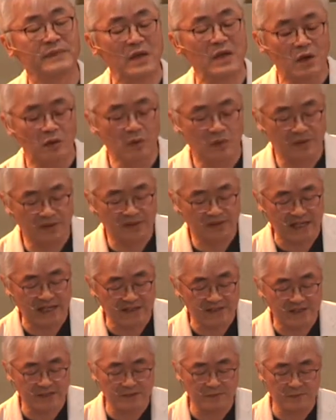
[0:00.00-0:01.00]
Or
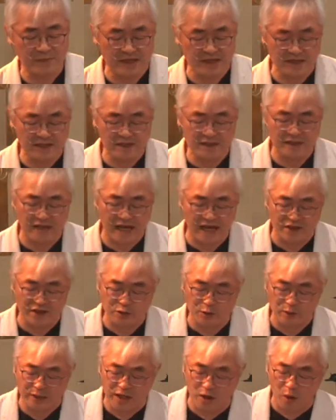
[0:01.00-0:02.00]
does it mean that as
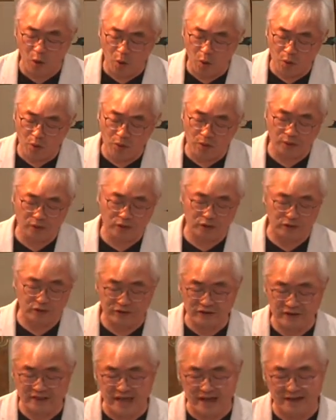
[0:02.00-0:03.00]
we owe to
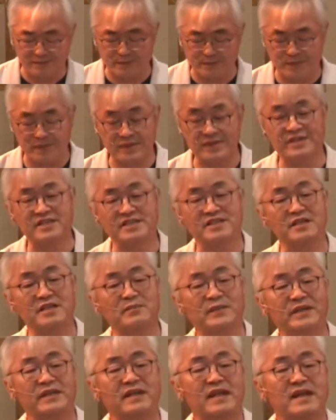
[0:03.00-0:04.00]
the government
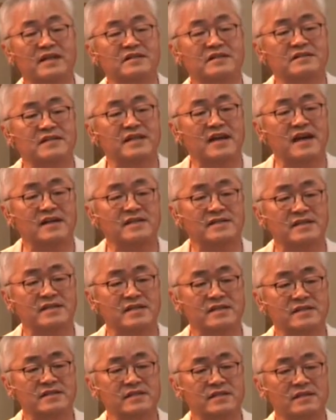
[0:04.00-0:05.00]
something like a
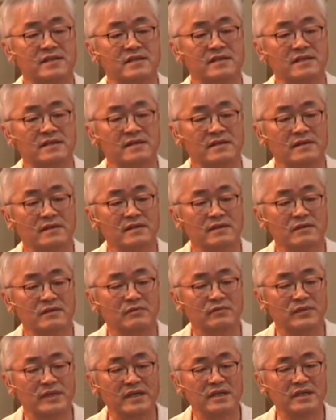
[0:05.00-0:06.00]
taxes,
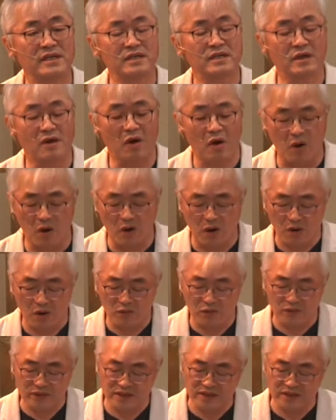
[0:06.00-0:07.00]
we
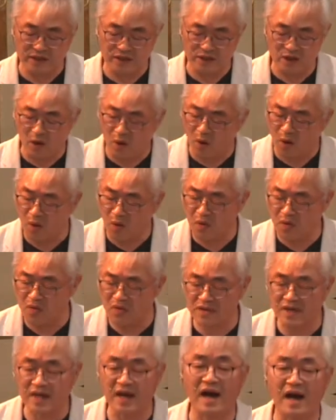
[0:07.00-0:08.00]
owe
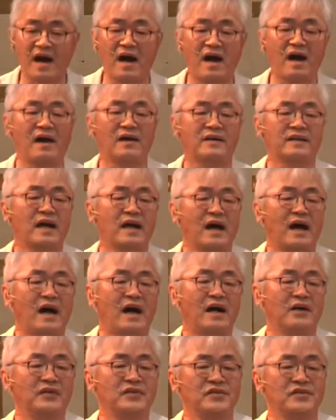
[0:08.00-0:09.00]
God
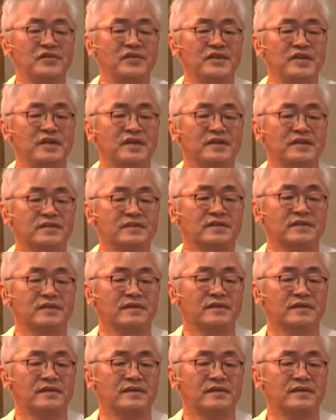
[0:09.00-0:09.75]
other things?